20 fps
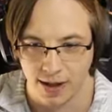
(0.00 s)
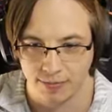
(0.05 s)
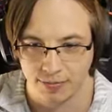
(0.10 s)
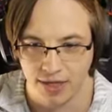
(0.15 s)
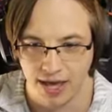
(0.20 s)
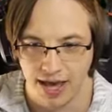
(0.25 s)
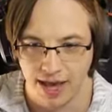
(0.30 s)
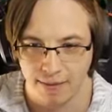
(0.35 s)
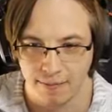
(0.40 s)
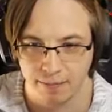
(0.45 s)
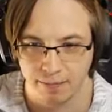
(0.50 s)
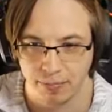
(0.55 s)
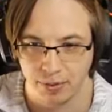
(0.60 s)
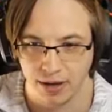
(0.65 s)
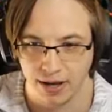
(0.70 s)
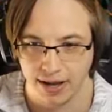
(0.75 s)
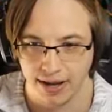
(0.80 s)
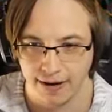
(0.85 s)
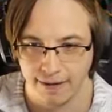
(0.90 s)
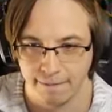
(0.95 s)
that,
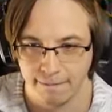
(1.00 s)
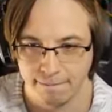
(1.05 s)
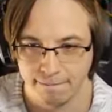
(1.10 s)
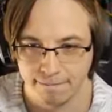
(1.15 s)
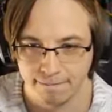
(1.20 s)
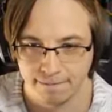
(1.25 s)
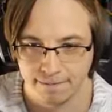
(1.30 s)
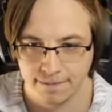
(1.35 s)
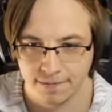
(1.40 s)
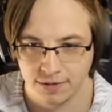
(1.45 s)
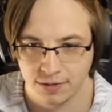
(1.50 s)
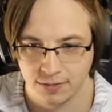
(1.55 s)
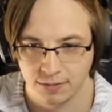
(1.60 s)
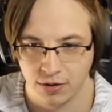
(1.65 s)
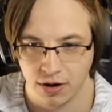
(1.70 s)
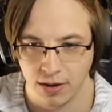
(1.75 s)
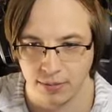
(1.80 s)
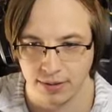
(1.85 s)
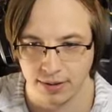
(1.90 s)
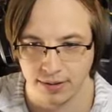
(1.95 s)
but it's
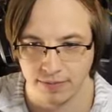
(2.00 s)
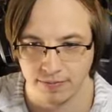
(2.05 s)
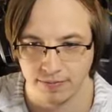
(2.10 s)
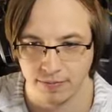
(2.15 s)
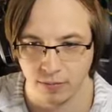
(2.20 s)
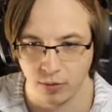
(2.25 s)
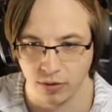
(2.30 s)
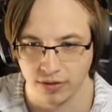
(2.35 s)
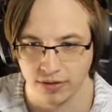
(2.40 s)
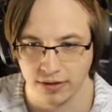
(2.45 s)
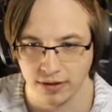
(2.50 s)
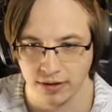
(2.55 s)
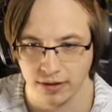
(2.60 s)
probably worth it.